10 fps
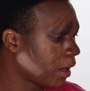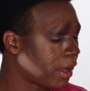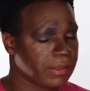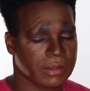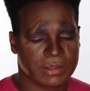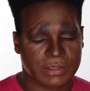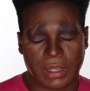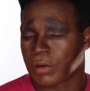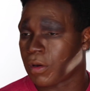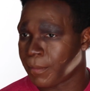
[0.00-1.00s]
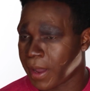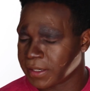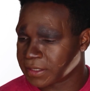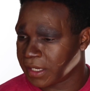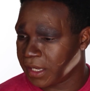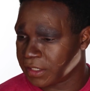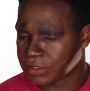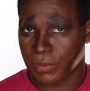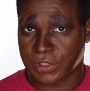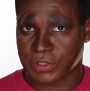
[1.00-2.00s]
I think this color on my skin
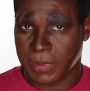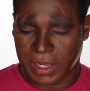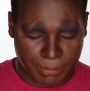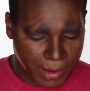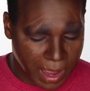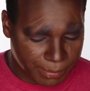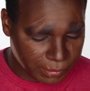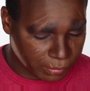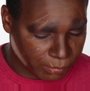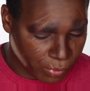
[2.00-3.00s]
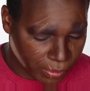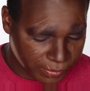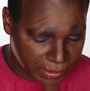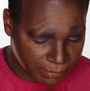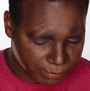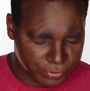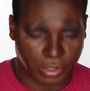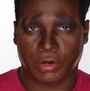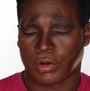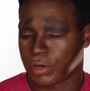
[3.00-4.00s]
is going to make it pop a little more than a
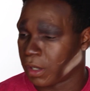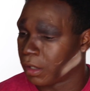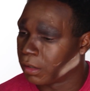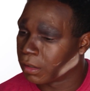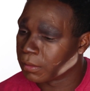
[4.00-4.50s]
darker color.